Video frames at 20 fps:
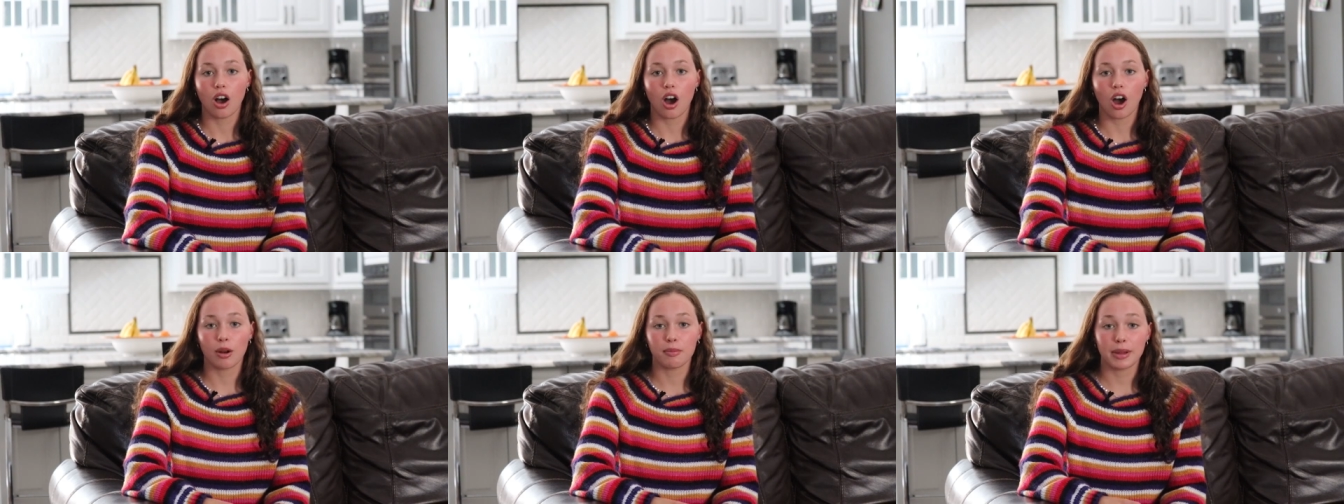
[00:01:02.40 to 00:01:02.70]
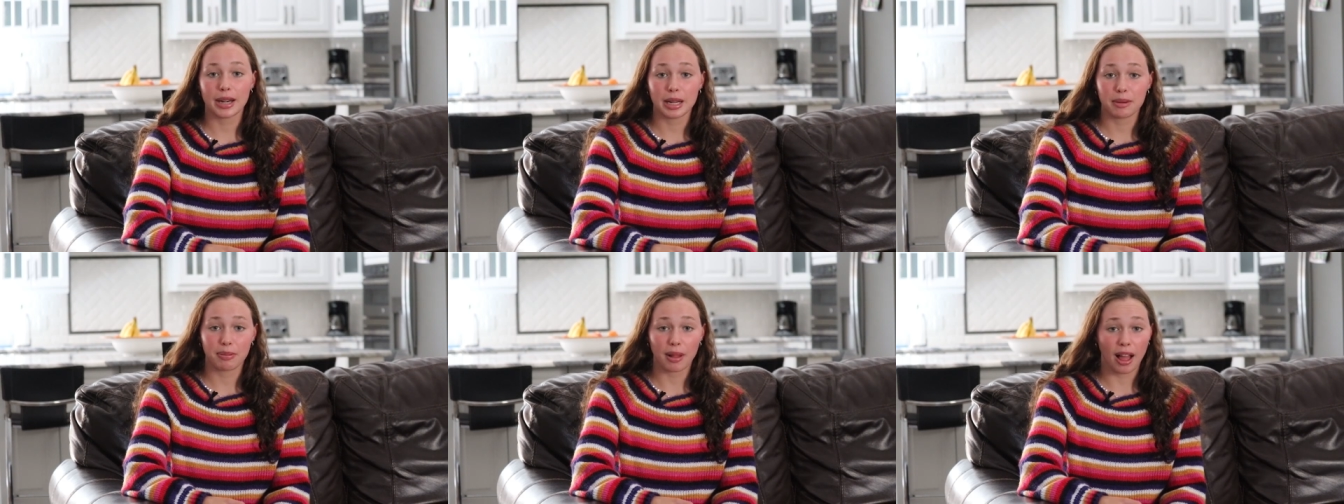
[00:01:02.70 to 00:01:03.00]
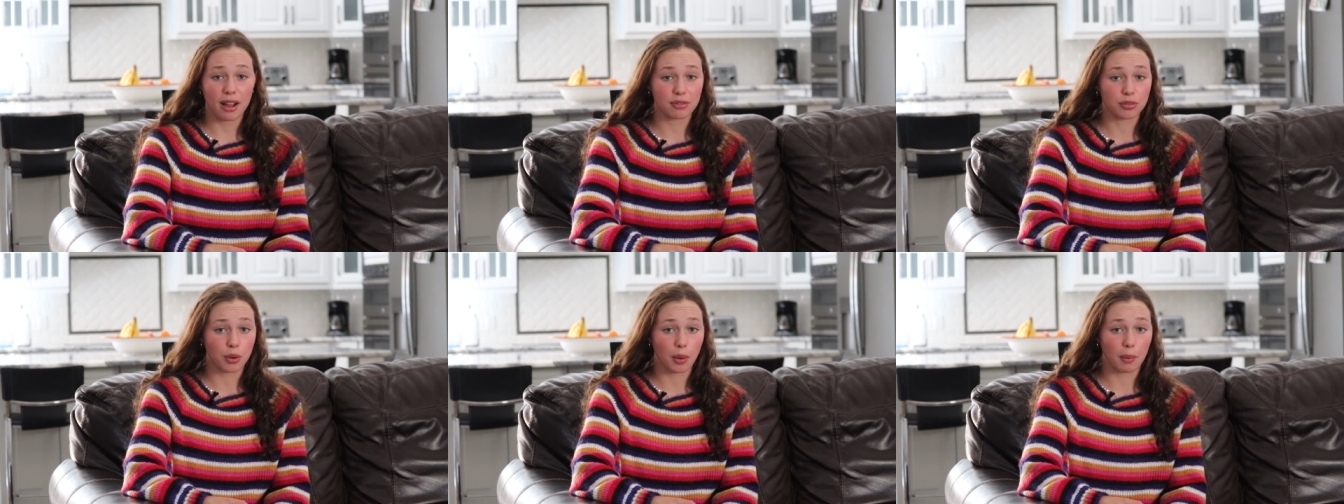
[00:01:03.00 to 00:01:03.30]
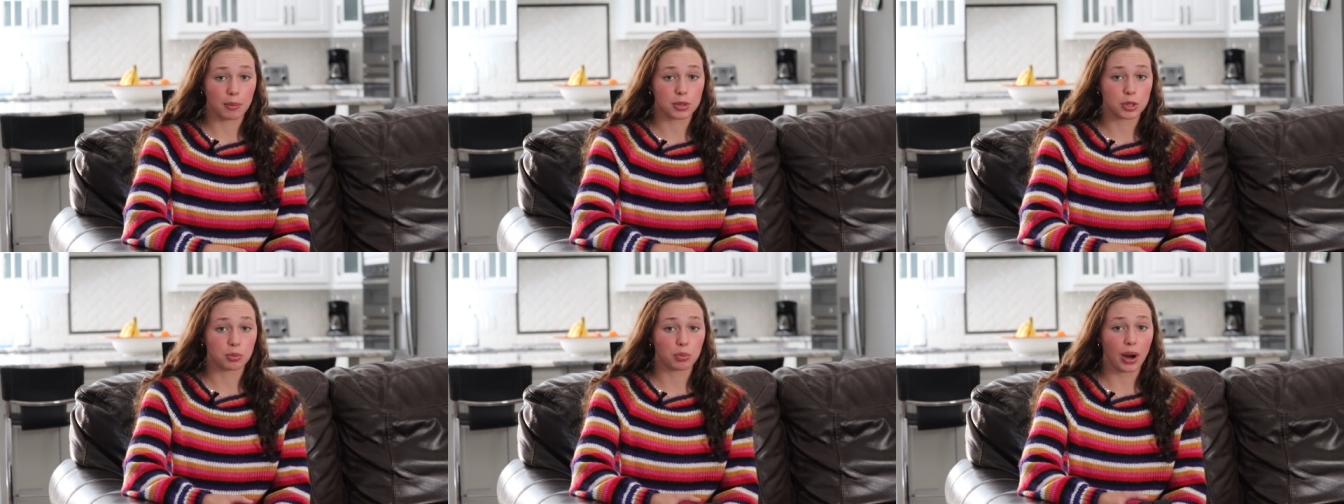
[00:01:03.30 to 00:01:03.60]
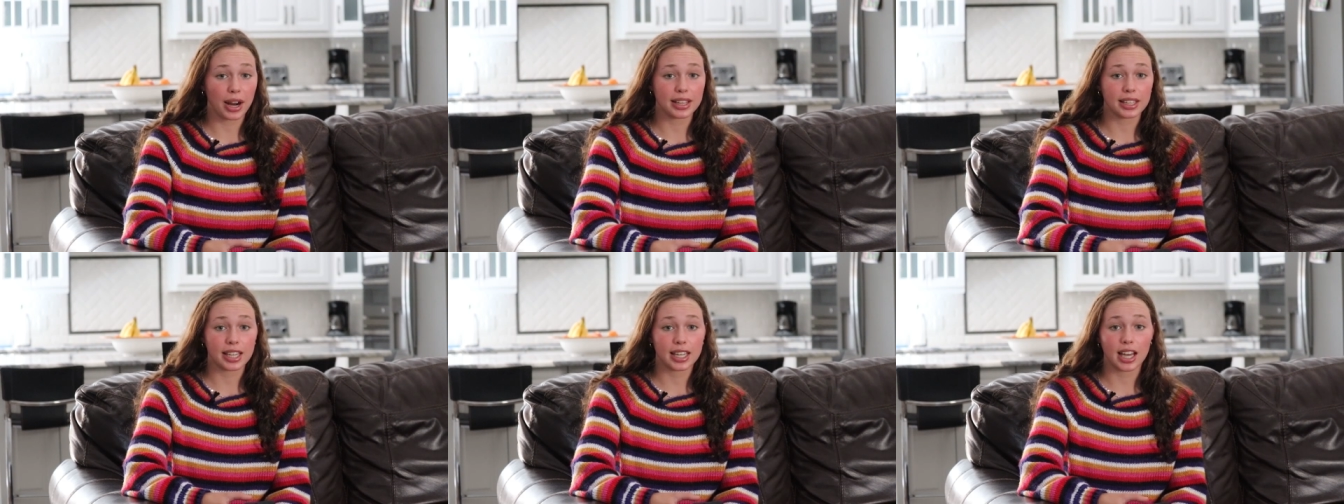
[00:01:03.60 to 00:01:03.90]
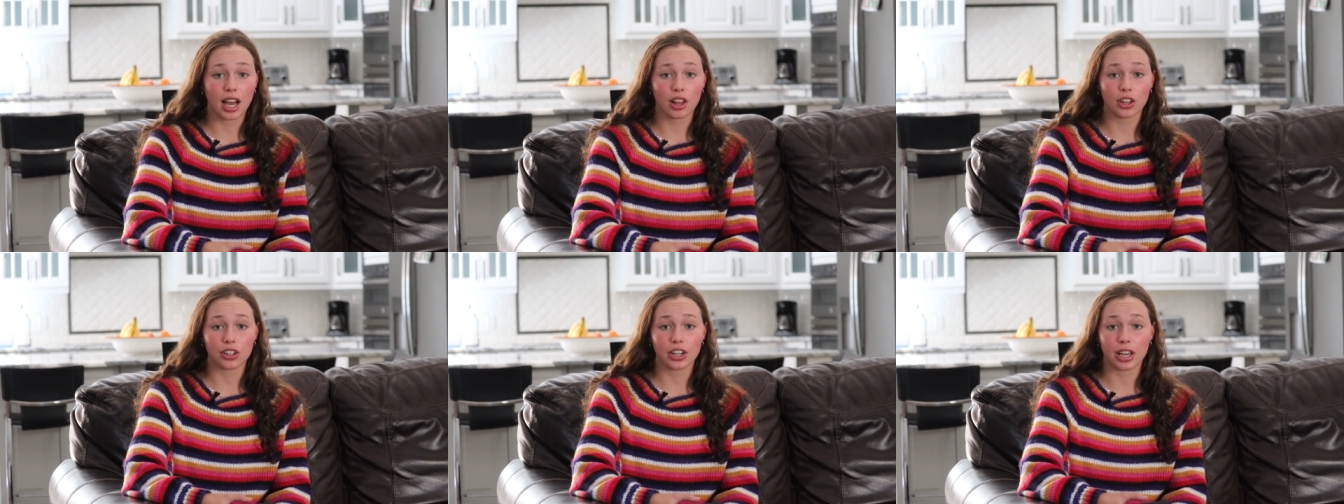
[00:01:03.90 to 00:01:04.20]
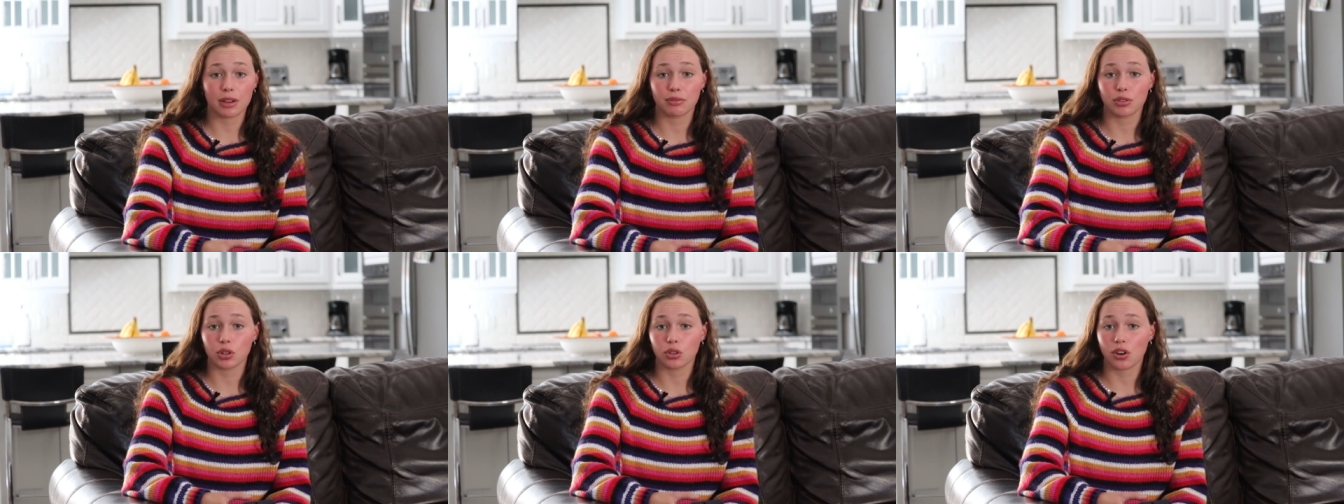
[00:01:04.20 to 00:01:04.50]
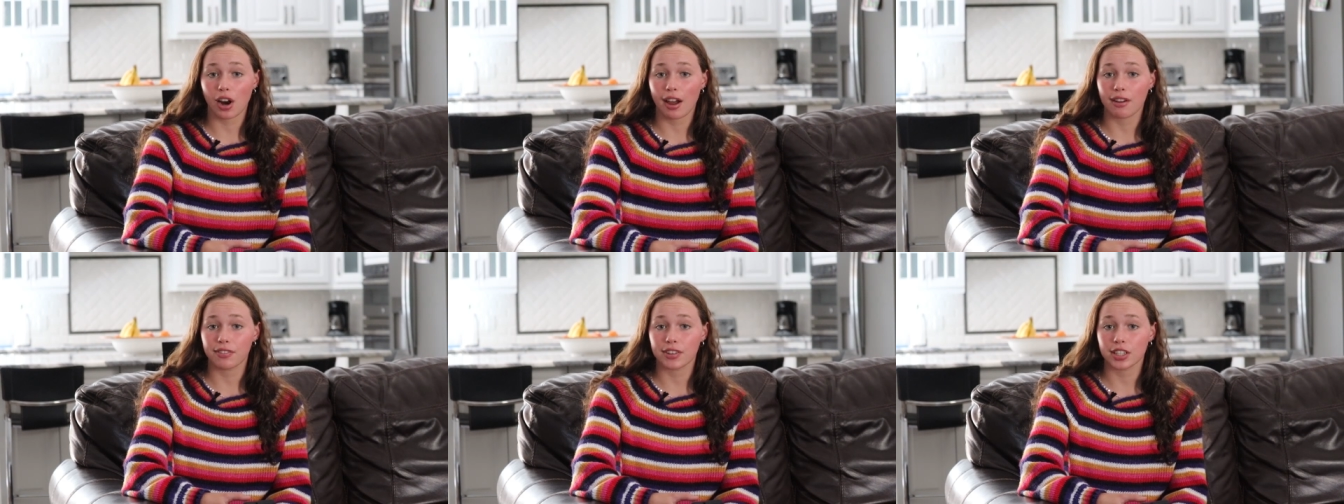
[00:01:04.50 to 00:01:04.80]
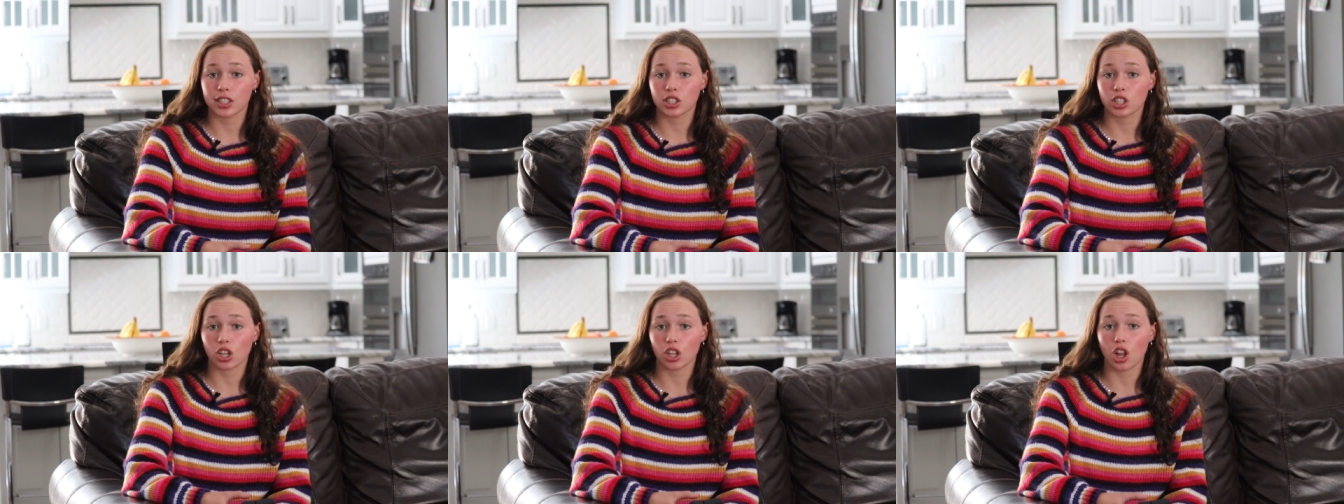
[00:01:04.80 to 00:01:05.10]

On many platforms, brightly colored infographics,